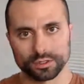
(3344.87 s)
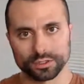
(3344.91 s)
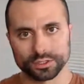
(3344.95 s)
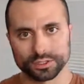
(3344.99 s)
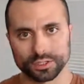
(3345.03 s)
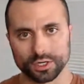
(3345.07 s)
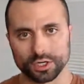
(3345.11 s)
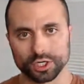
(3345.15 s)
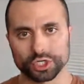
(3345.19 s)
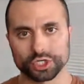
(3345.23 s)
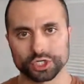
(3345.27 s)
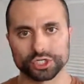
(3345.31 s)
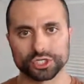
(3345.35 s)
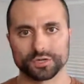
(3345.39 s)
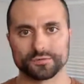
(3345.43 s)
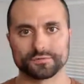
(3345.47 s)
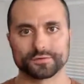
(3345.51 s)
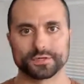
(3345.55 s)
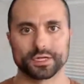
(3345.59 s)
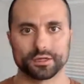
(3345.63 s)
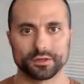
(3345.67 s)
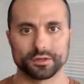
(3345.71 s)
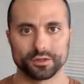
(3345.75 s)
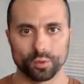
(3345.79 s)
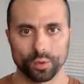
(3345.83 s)
start
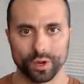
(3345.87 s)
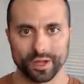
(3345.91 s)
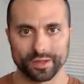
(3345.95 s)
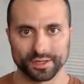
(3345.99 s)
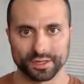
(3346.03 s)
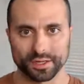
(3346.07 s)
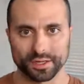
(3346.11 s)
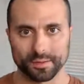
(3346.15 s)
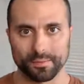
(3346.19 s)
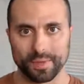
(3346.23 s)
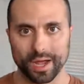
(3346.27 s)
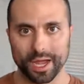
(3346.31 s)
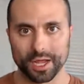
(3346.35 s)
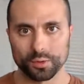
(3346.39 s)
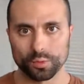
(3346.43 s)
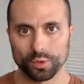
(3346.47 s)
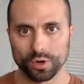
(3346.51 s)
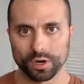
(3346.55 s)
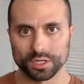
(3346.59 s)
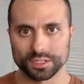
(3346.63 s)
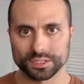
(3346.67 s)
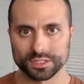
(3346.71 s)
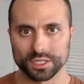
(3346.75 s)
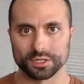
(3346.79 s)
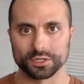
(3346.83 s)
shifting the way that the mind
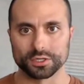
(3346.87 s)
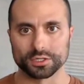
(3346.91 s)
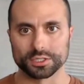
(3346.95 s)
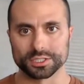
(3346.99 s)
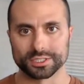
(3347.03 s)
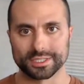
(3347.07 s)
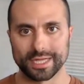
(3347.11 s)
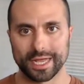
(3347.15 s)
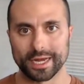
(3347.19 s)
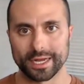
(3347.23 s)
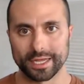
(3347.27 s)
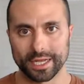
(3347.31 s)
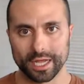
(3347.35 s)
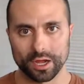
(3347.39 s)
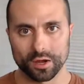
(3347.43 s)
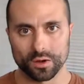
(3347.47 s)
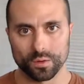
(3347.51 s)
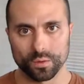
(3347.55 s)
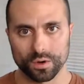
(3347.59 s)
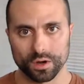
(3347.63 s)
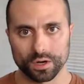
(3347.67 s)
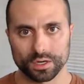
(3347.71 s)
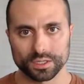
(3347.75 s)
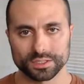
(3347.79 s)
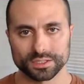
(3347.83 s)
works, understanding how
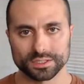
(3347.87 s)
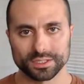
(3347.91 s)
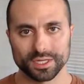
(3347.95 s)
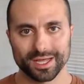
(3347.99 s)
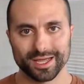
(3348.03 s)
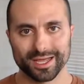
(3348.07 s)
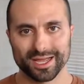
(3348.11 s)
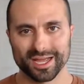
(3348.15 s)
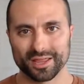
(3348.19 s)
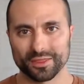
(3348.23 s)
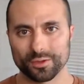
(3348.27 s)
it works.